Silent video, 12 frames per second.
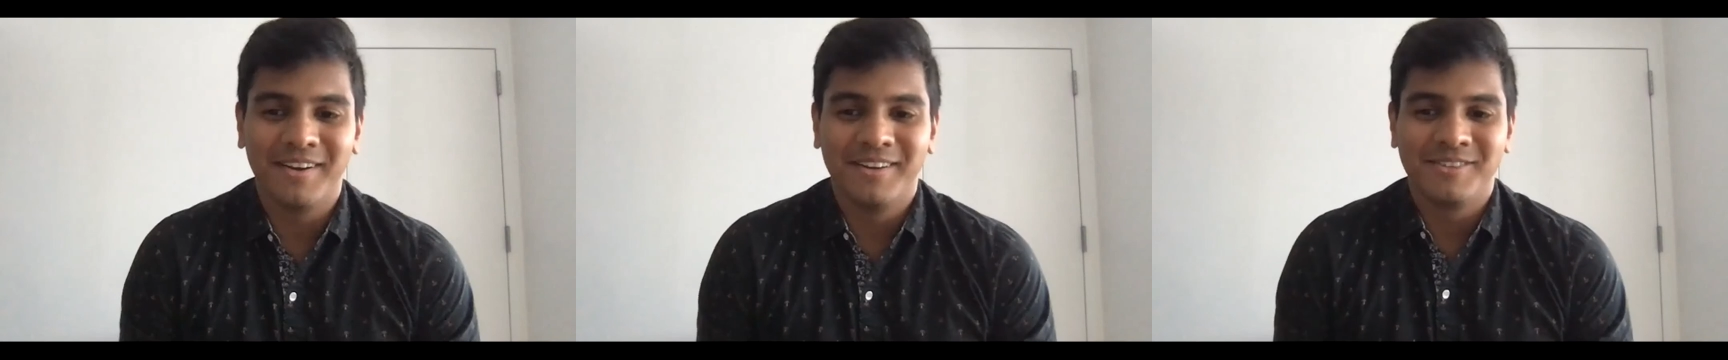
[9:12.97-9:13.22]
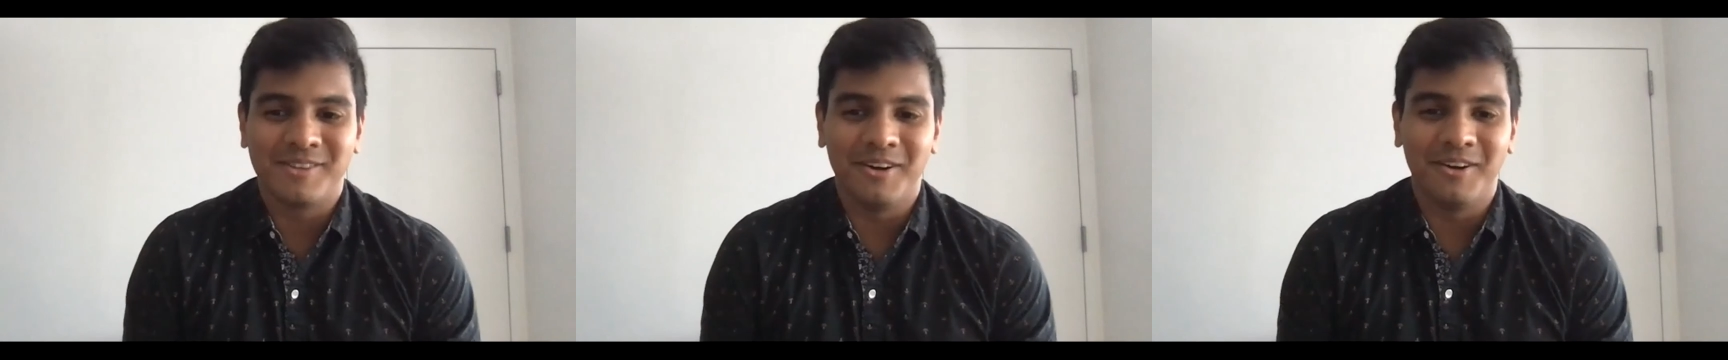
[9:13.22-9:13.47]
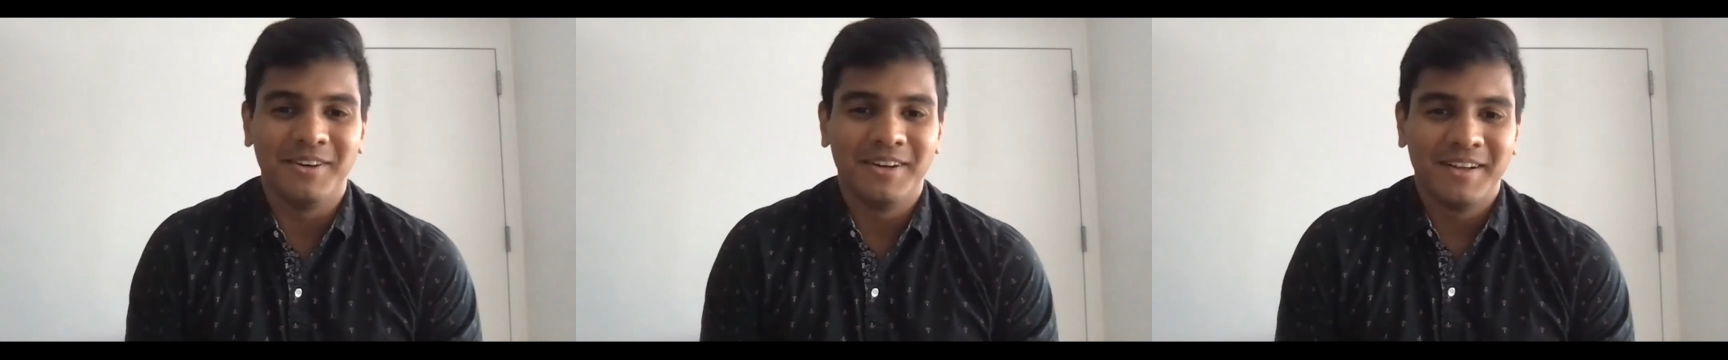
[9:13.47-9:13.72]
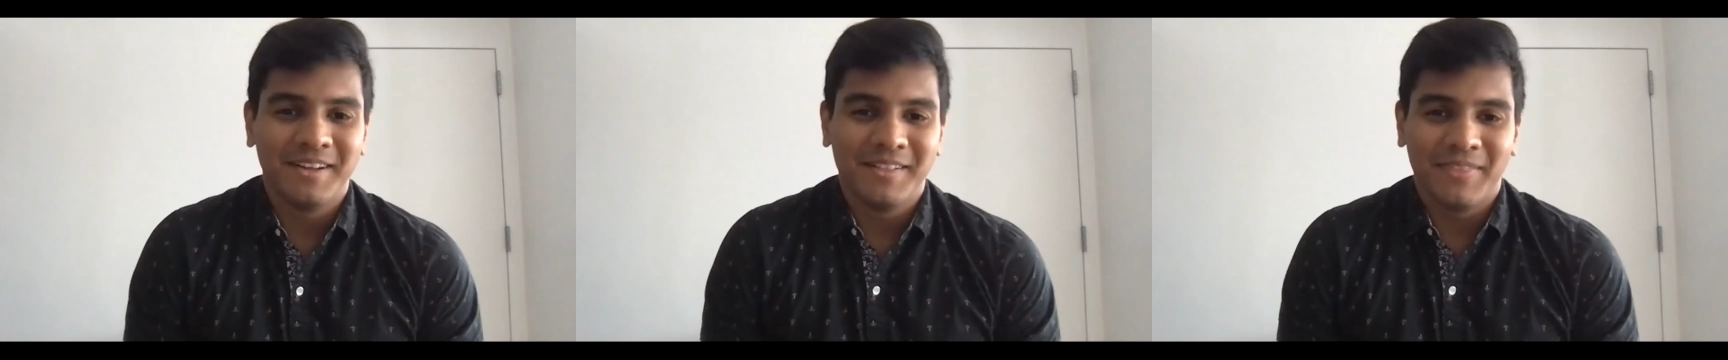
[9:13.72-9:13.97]
So
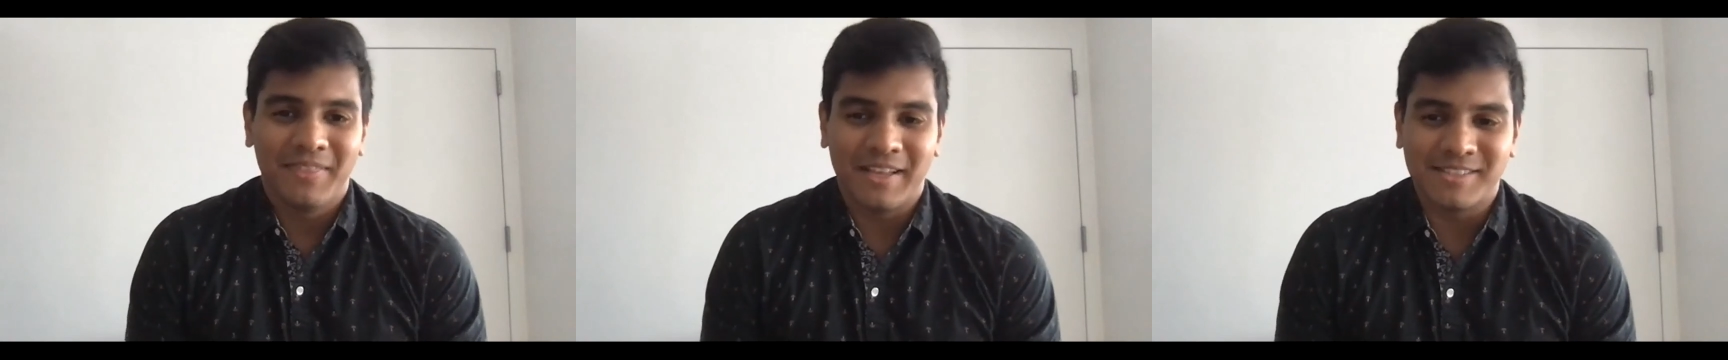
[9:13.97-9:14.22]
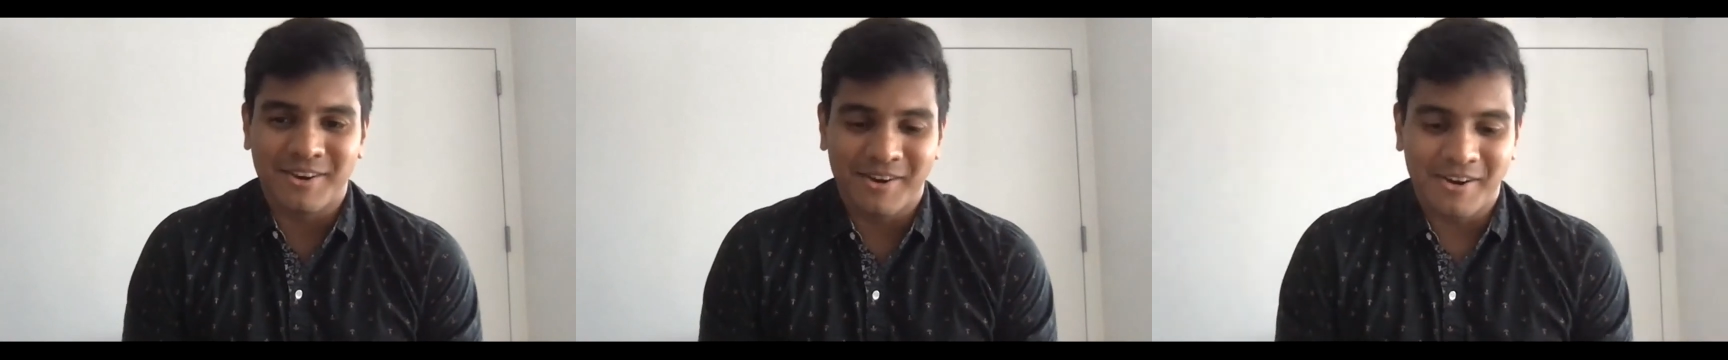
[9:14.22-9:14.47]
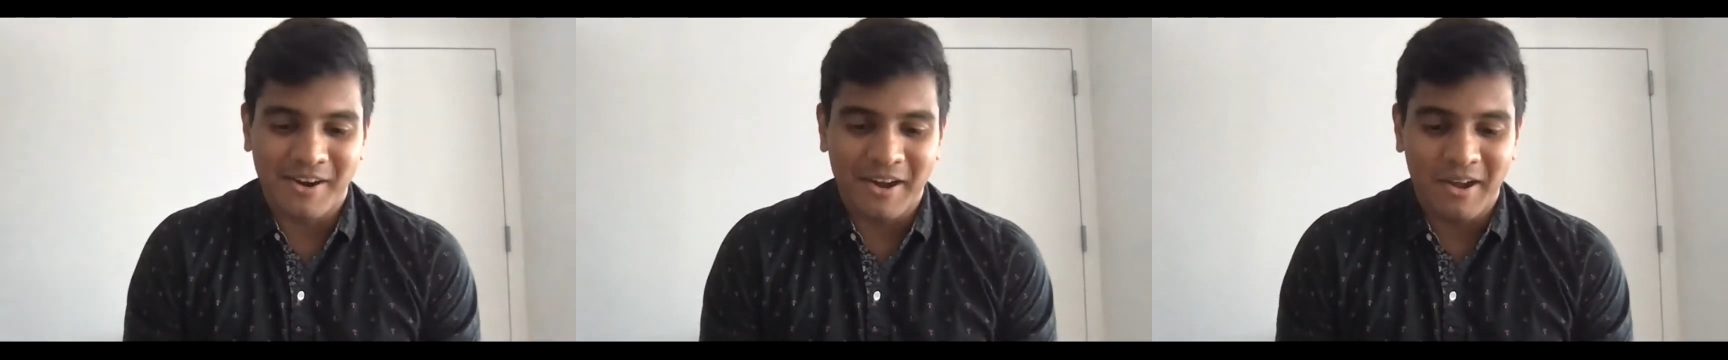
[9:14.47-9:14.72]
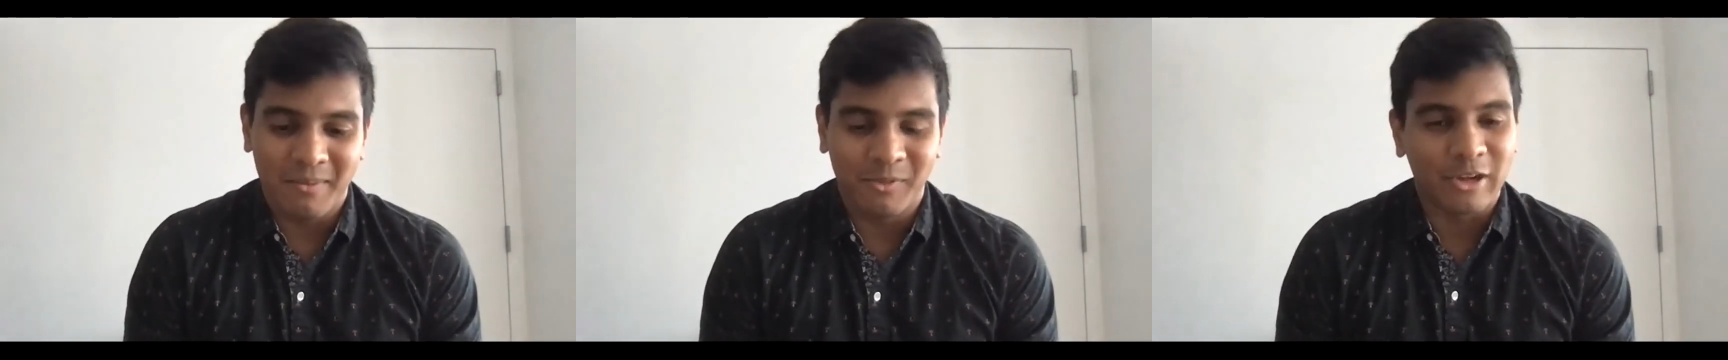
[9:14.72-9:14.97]
that's our
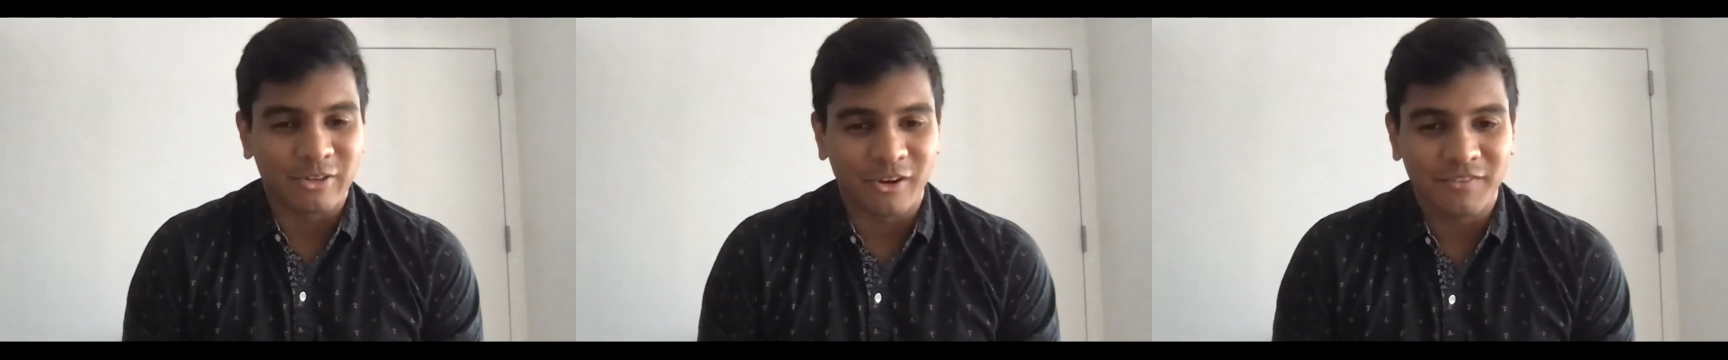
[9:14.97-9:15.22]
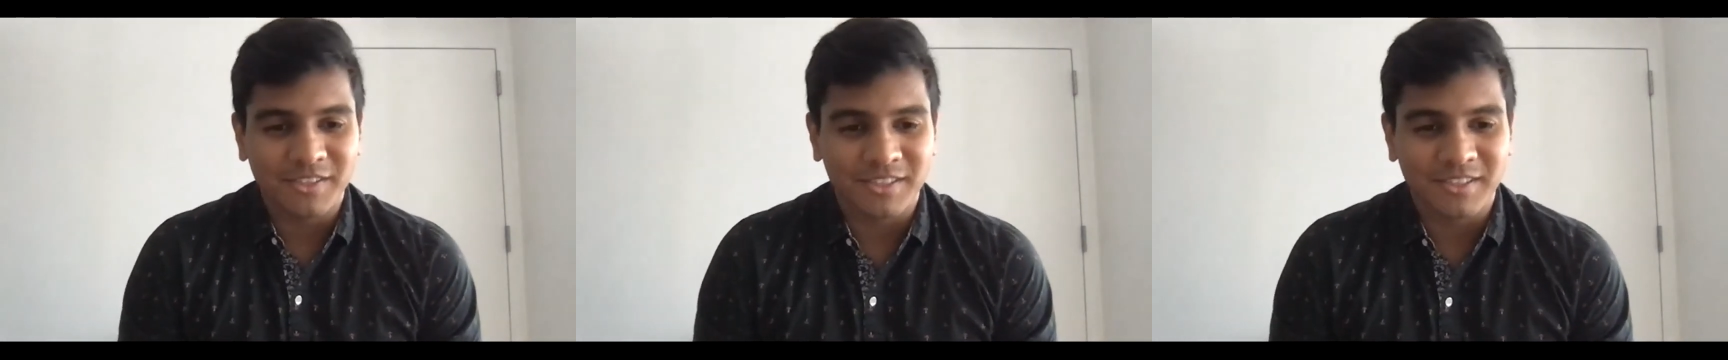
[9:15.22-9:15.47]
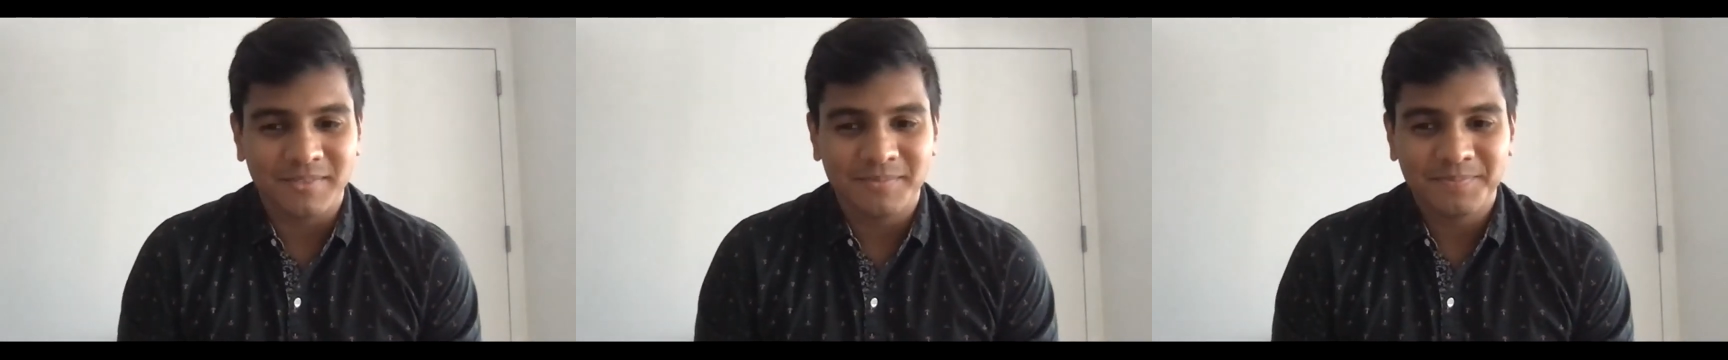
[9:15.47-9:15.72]
long-term vision.